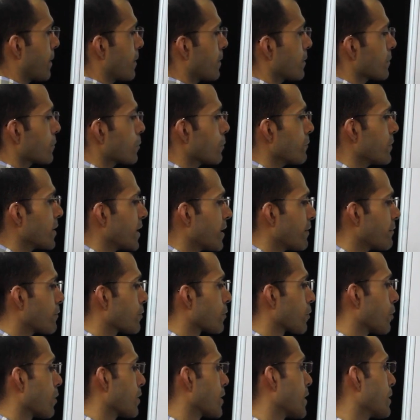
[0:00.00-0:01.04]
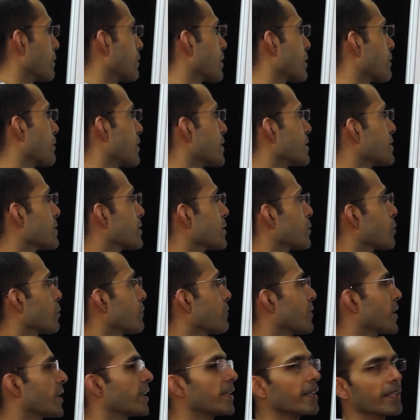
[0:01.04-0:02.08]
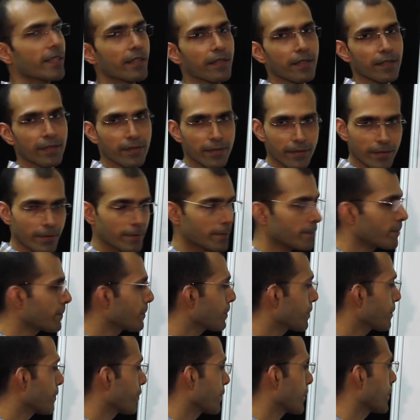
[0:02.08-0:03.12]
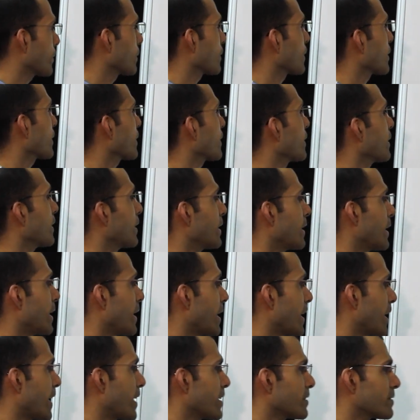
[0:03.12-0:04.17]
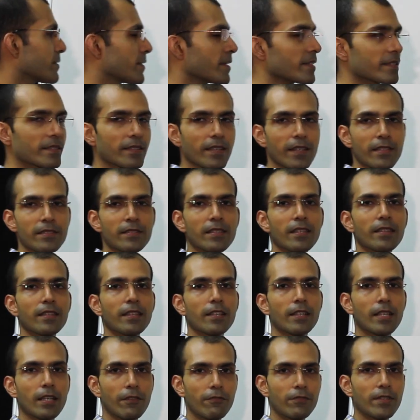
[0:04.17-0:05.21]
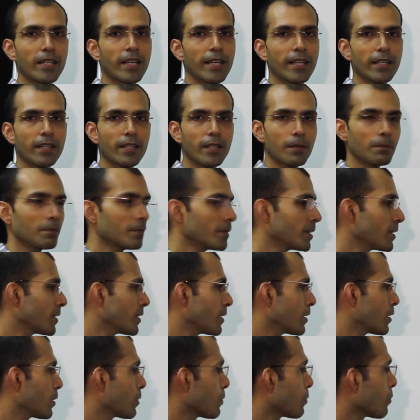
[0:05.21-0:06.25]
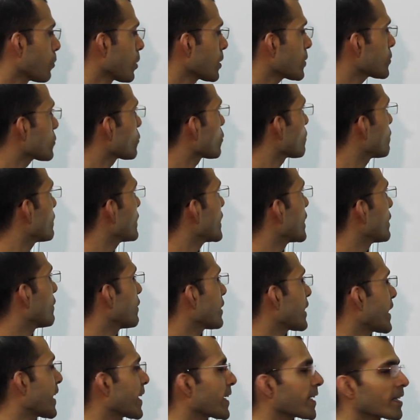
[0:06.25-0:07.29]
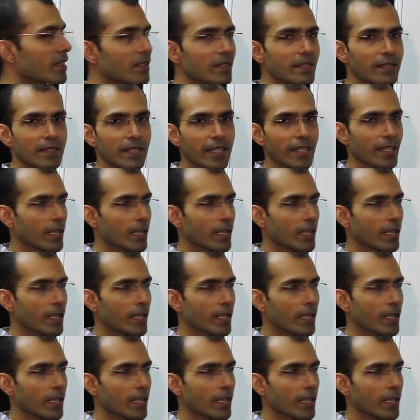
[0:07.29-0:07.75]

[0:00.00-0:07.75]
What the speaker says: So we have drawn our 105 degrees. Okay. As discussed in the rough diagram, what should be our angle C?